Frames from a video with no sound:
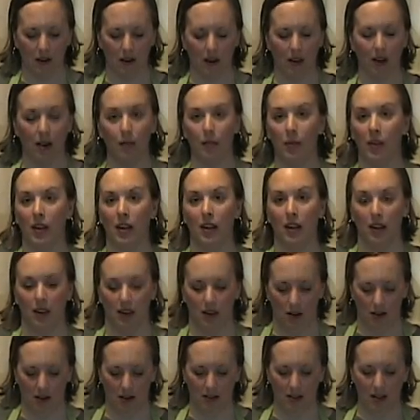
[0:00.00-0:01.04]
are going to be
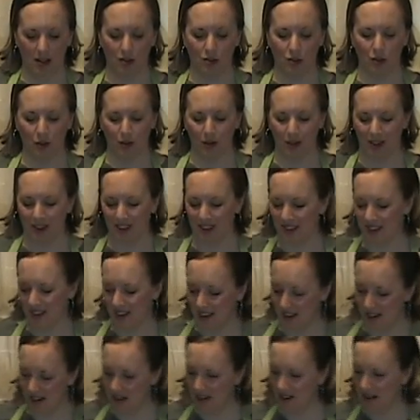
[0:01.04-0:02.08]
your essential oils.